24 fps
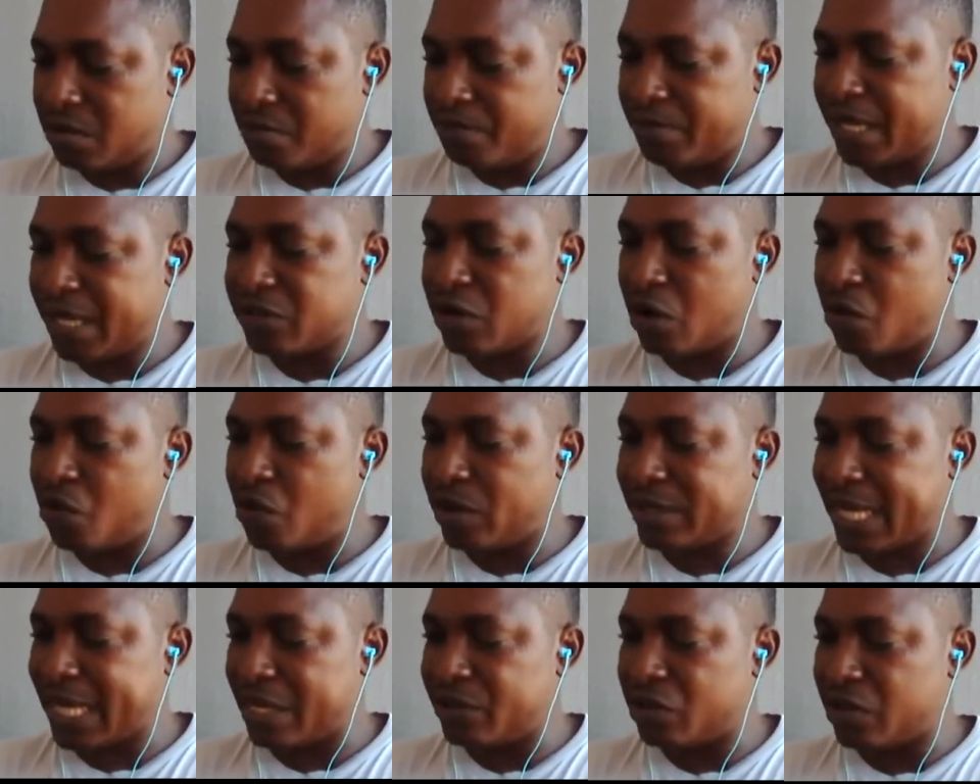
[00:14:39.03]
based on
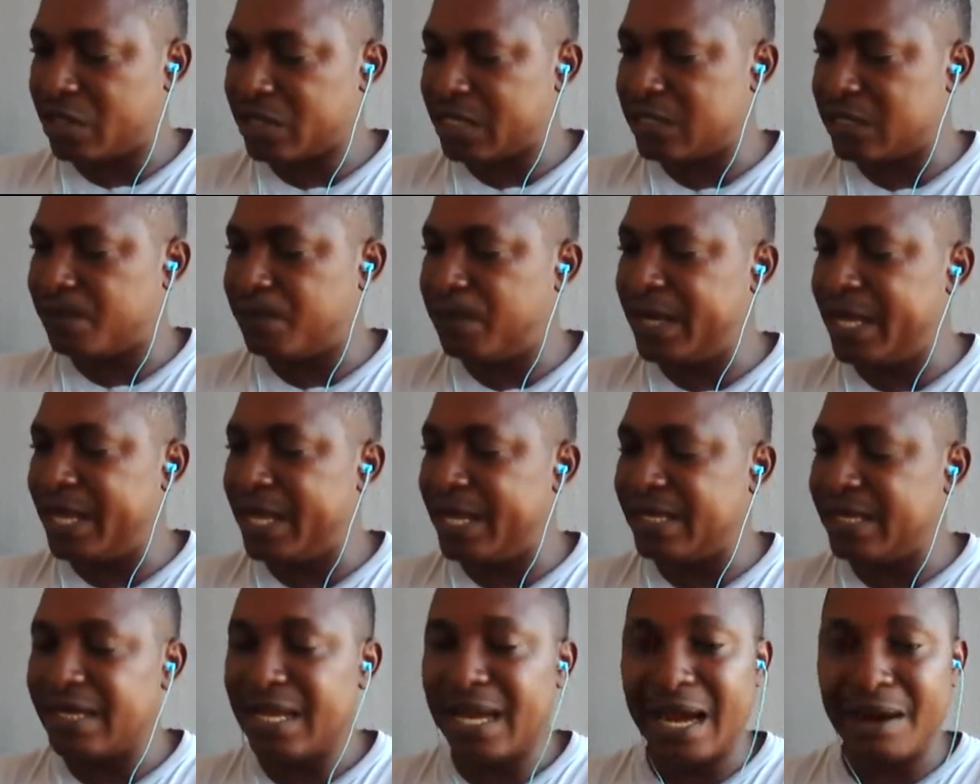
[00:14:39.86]
what I just
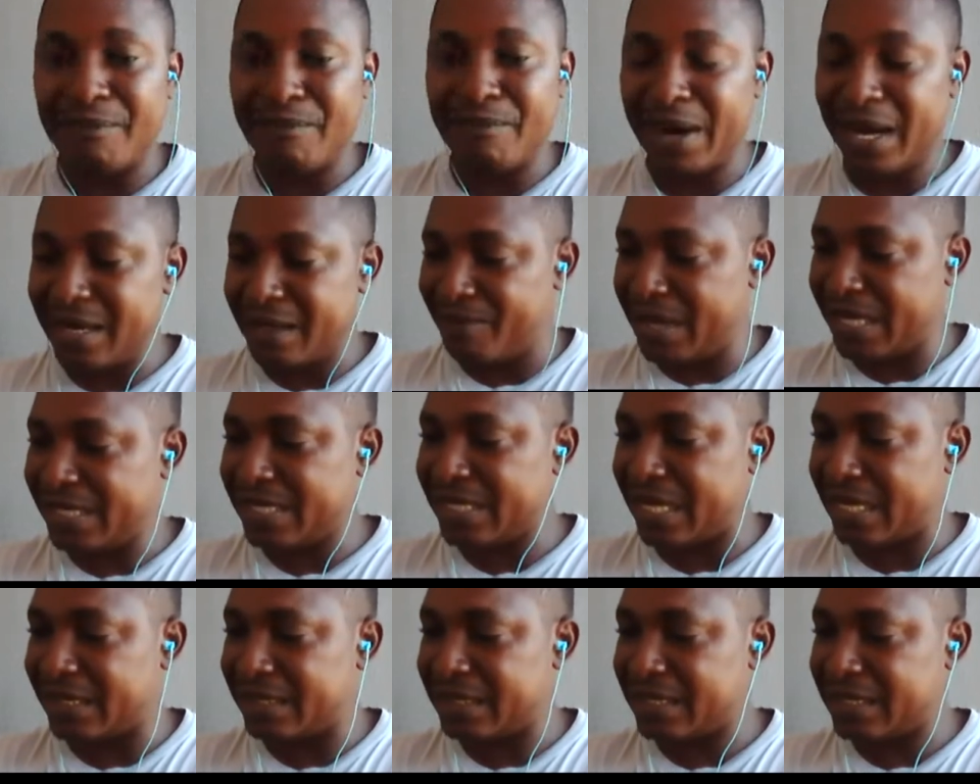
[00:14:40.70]
explained about the
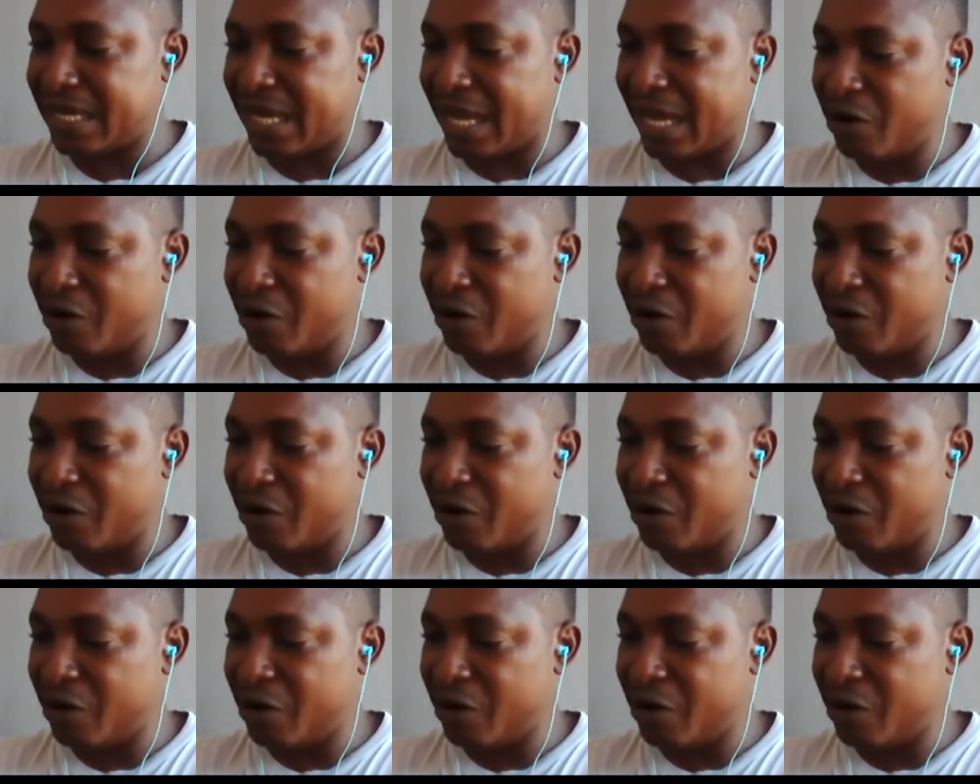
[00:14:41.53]
merchant,